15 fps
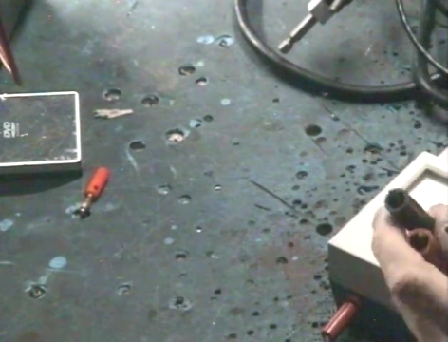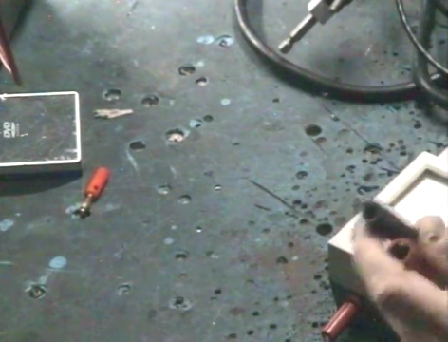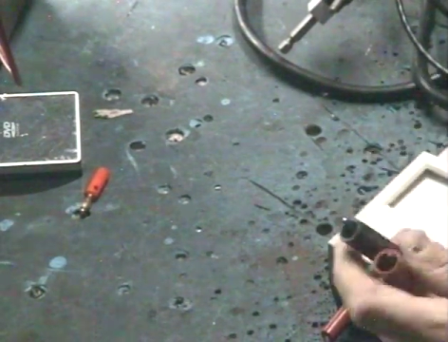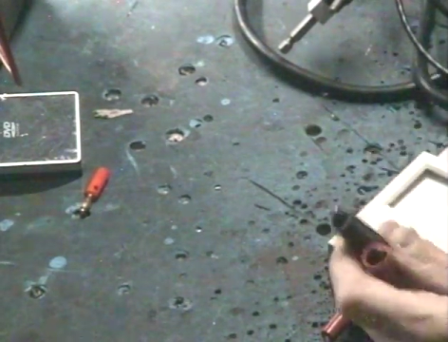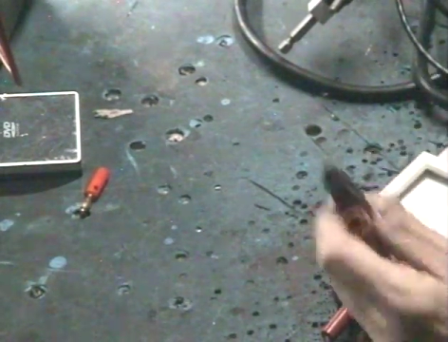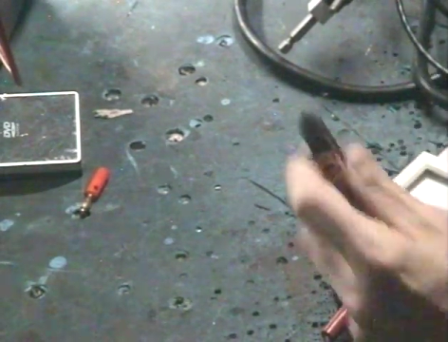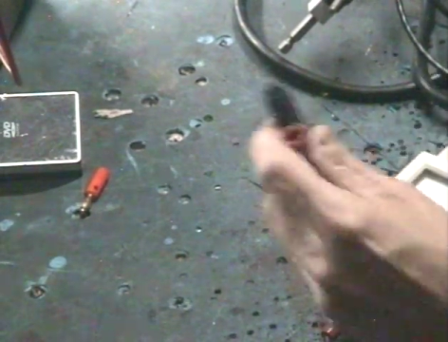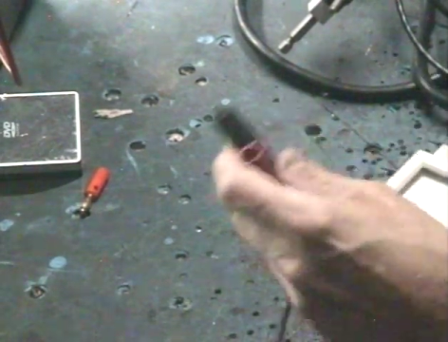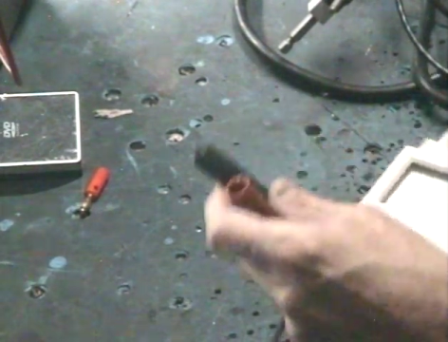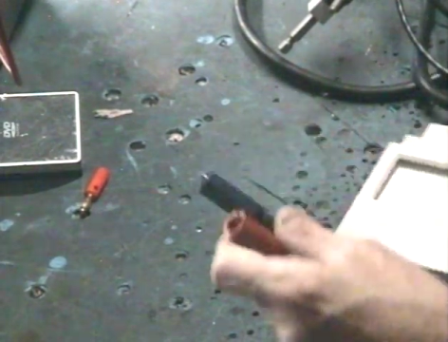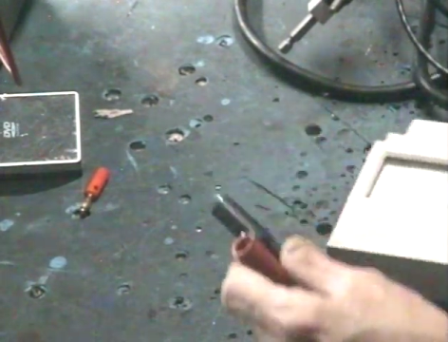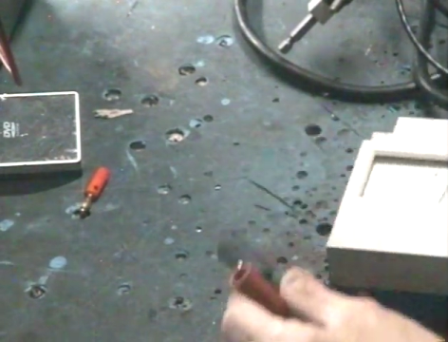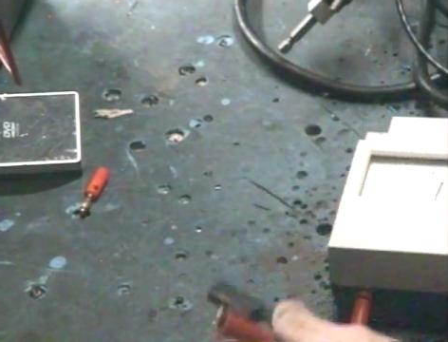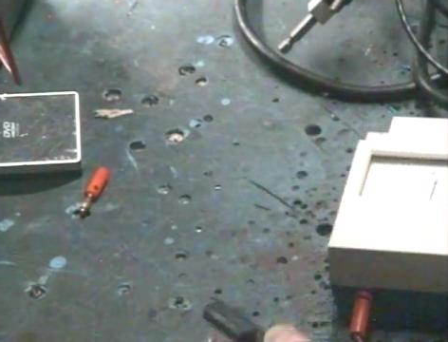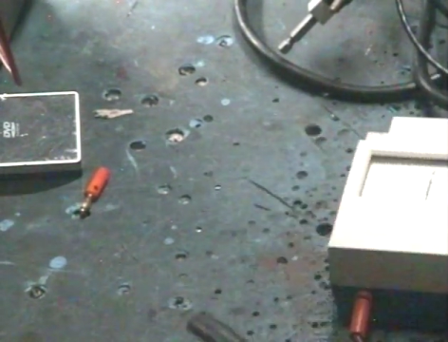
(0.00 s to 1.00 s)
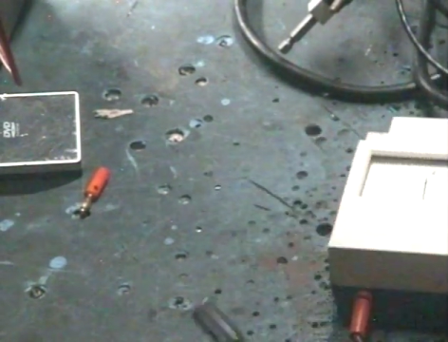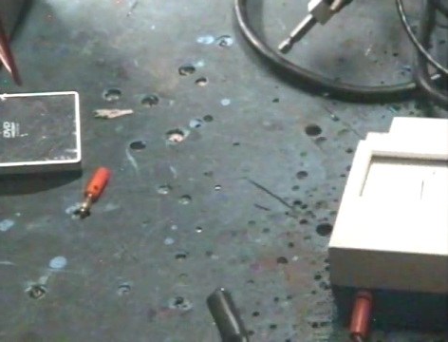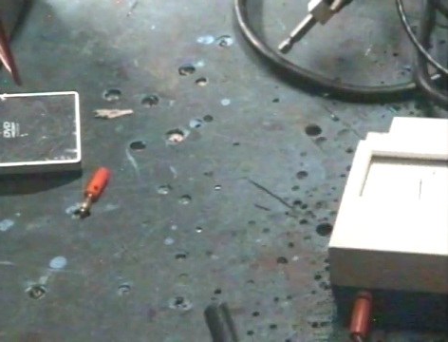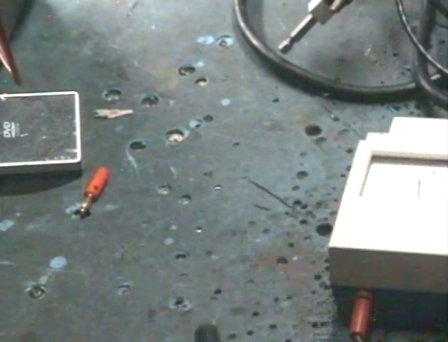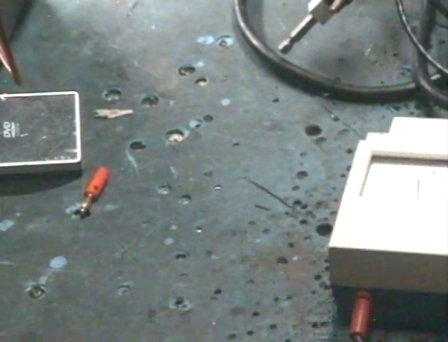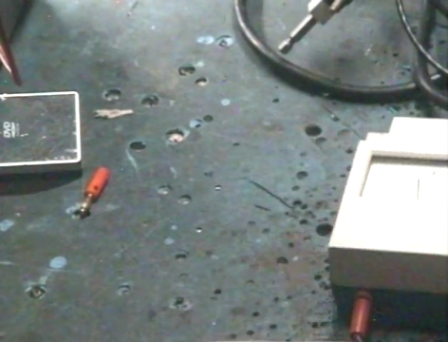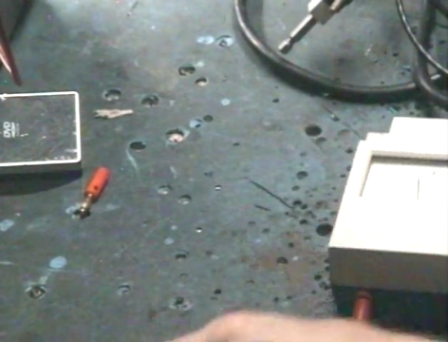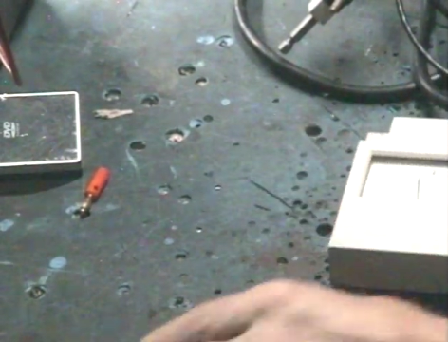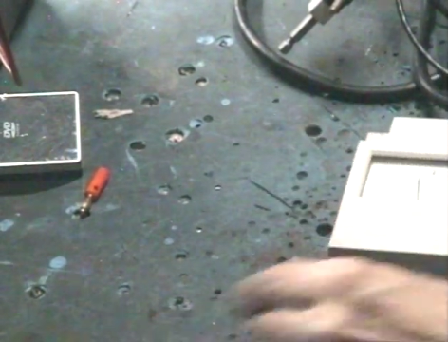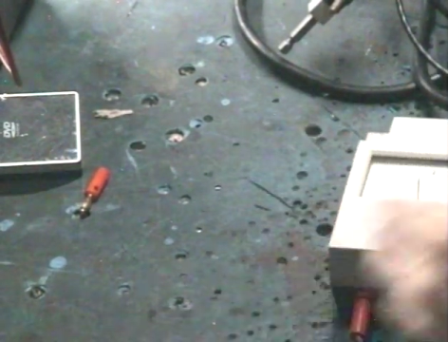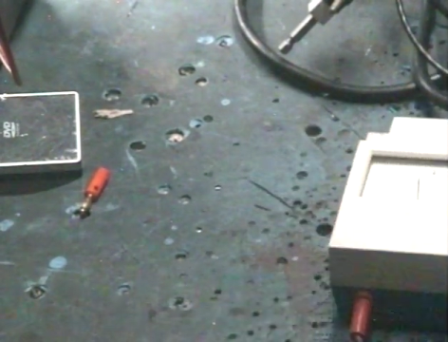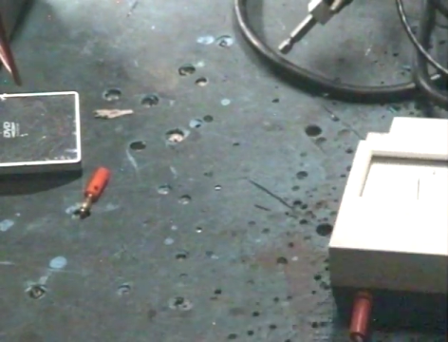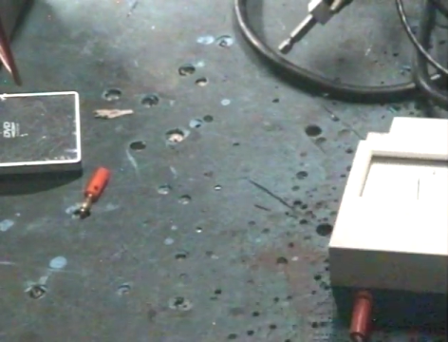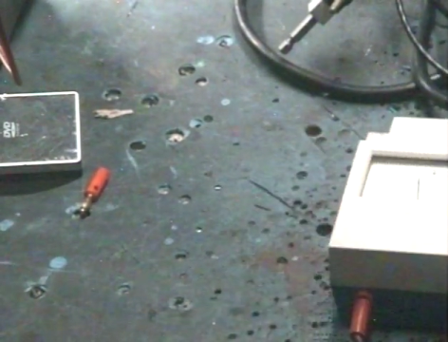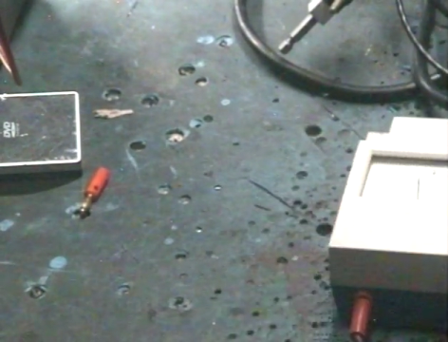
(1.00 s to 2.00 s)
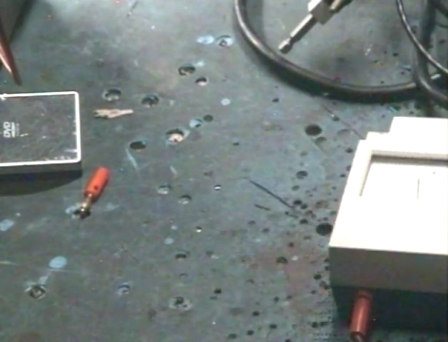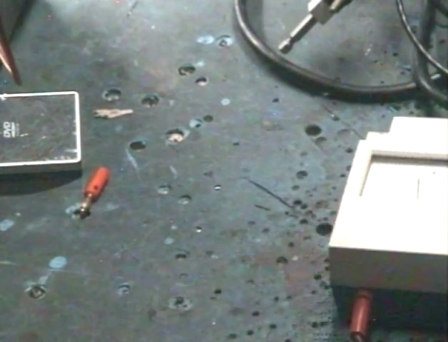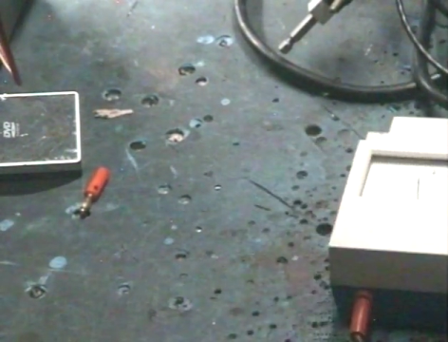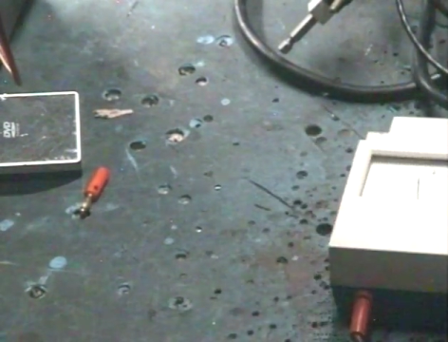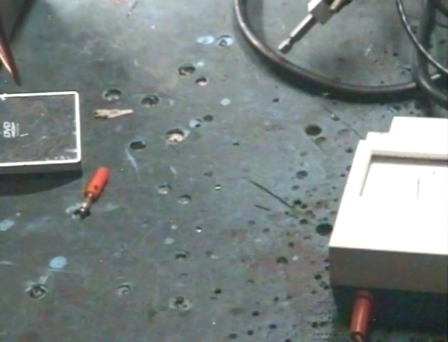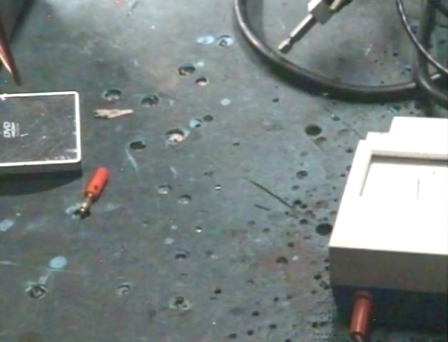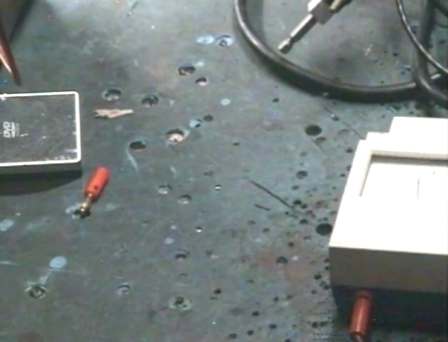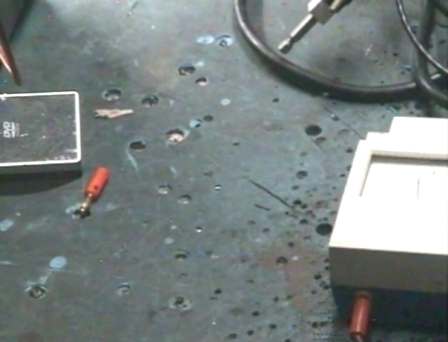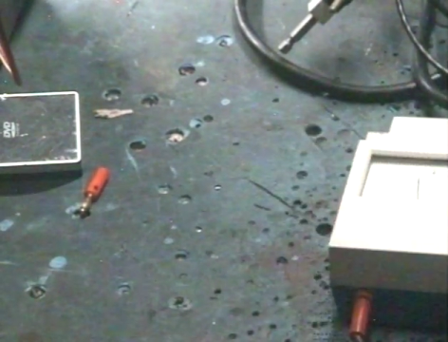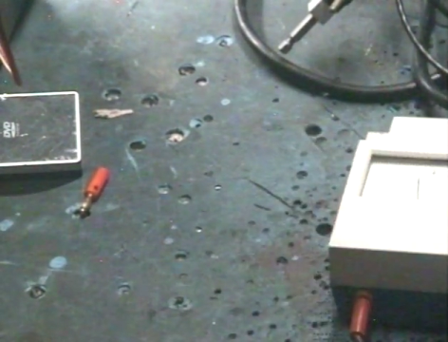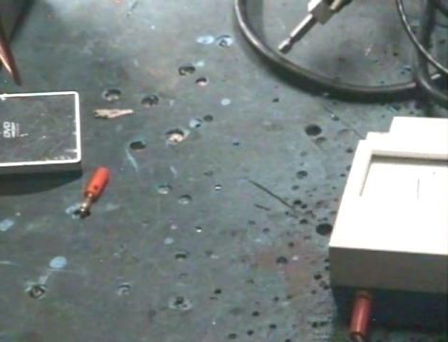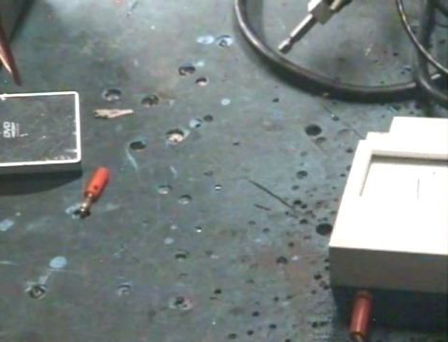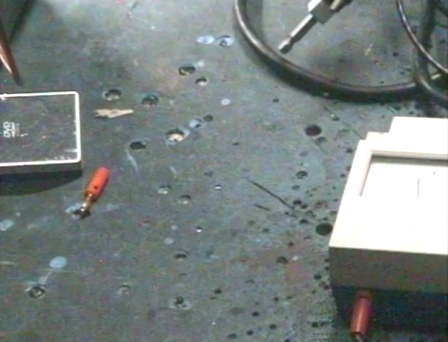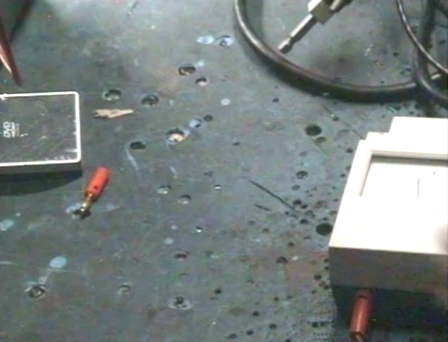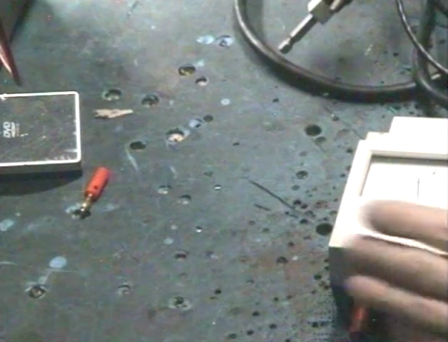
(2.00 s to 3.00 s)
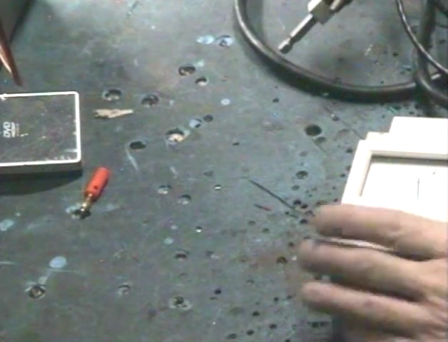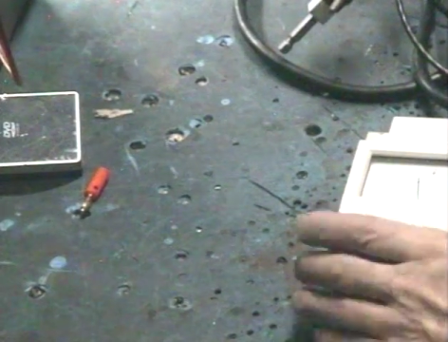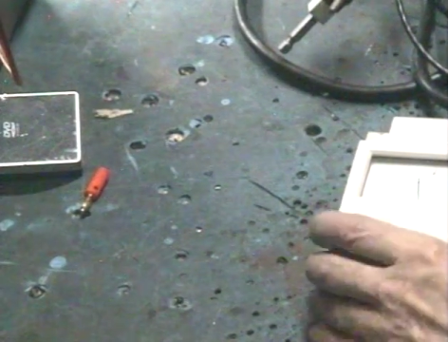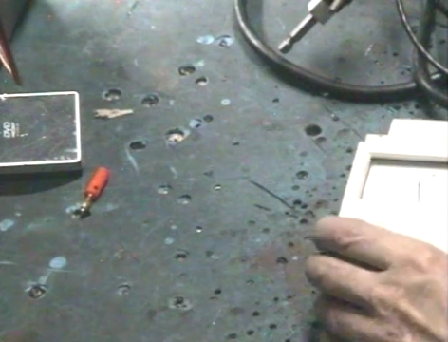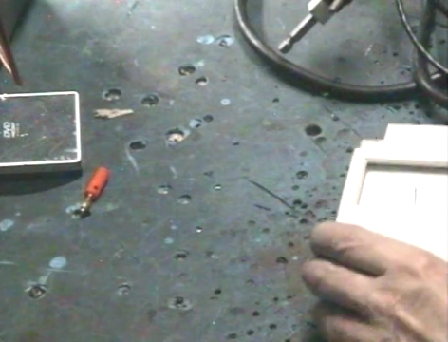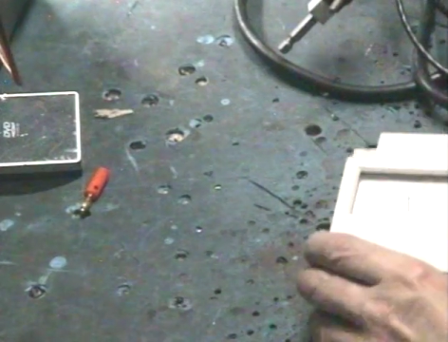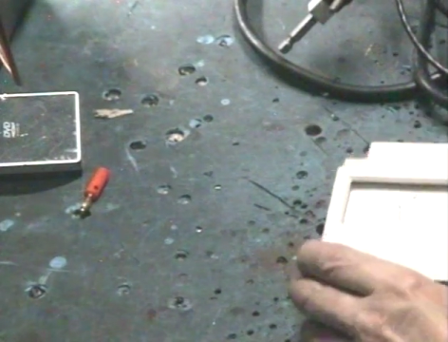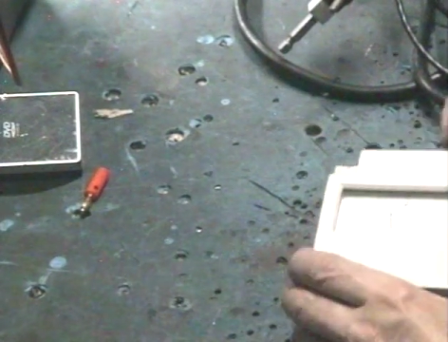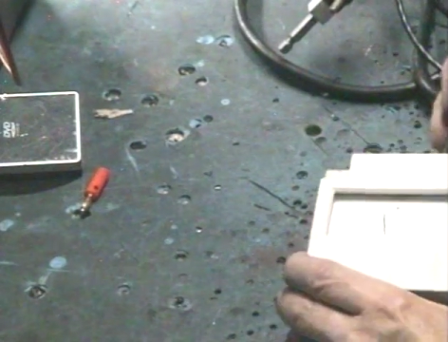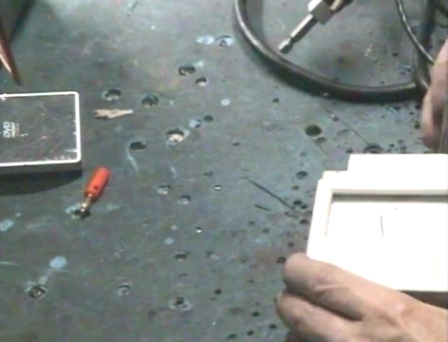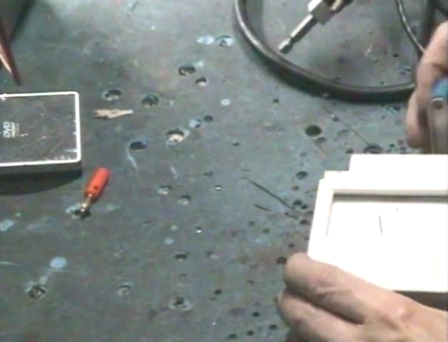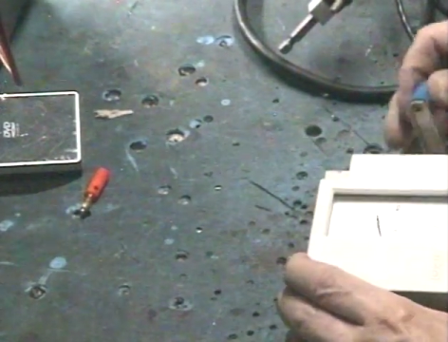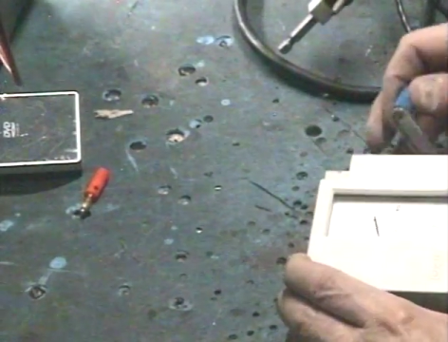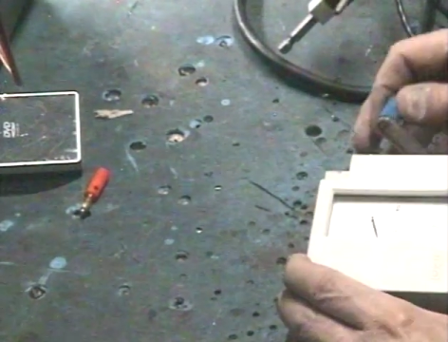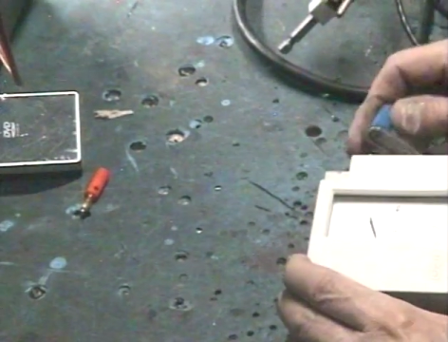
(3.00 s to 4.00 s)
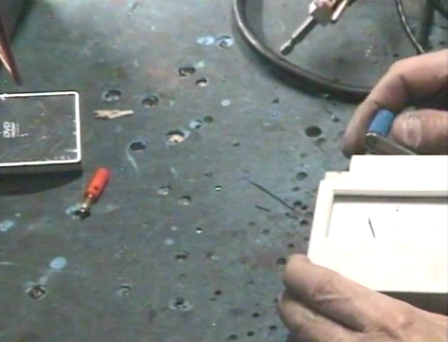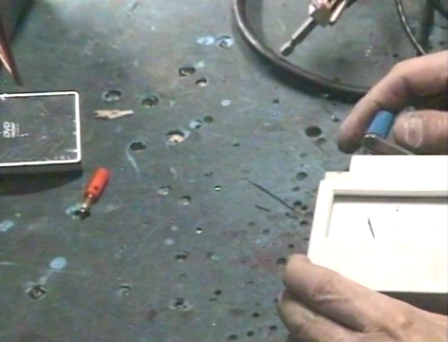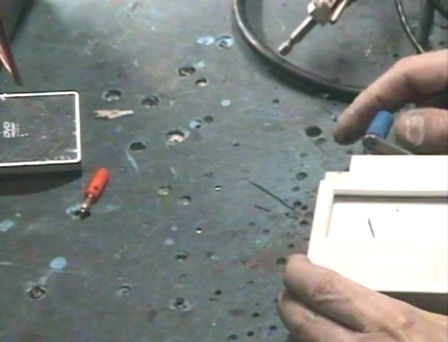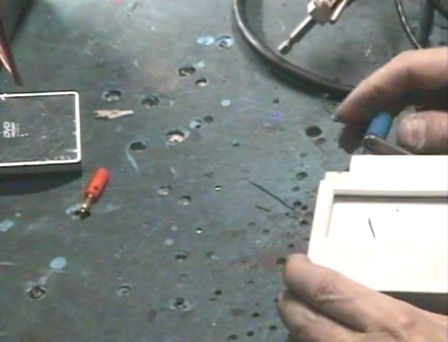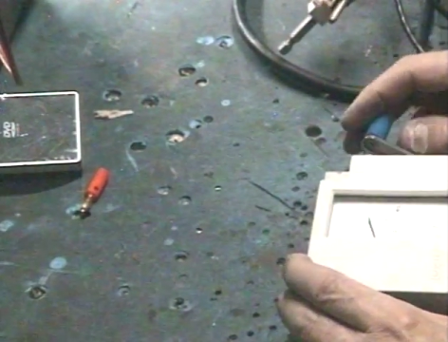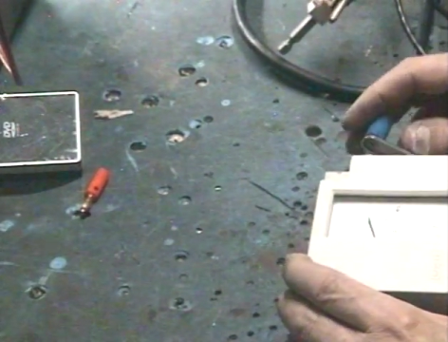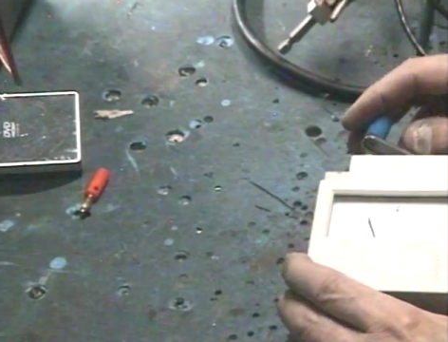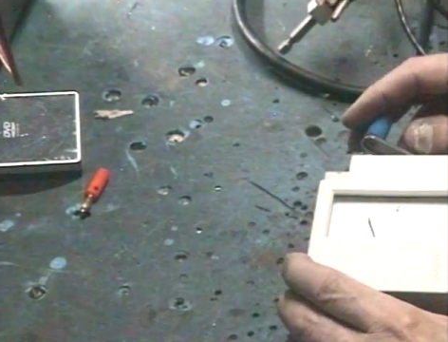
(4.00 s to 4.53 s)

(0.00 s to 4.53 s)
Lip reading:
Nobody's mouth can be seen.